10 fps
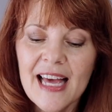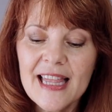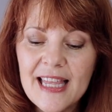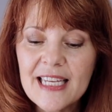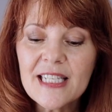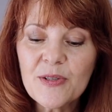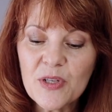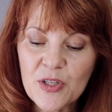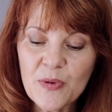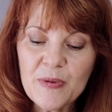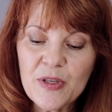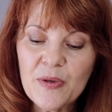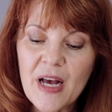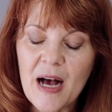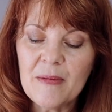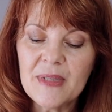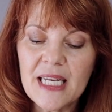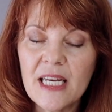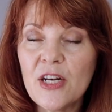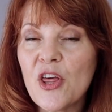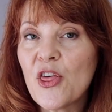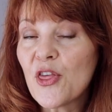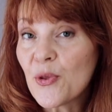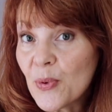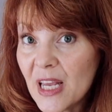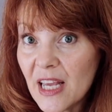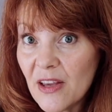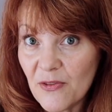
This swimsuit comes in 3